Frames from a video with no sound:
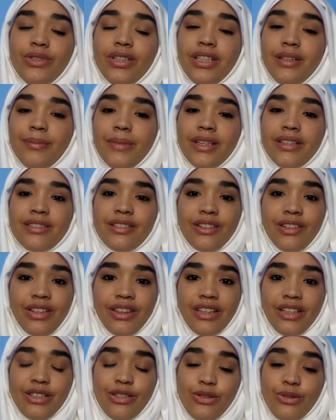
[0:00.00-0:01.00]
Really means a
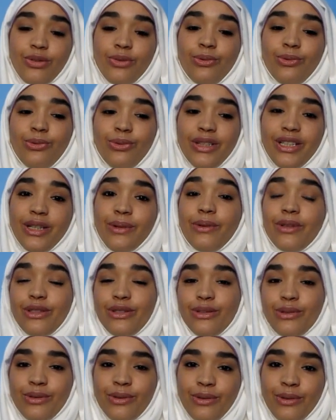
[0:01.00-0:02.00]
lot that you really want
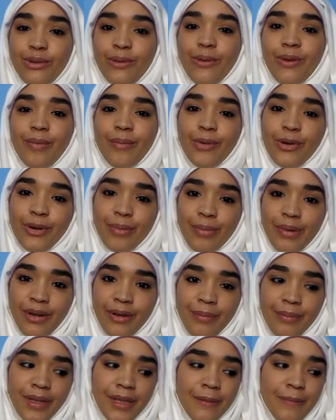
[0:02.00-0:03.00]
to know more
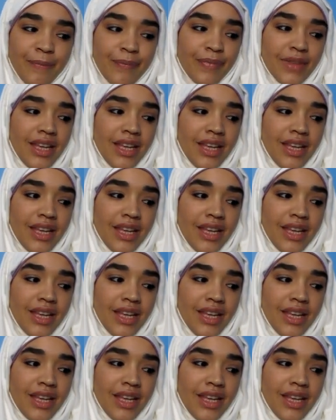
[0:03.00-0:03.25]
about me.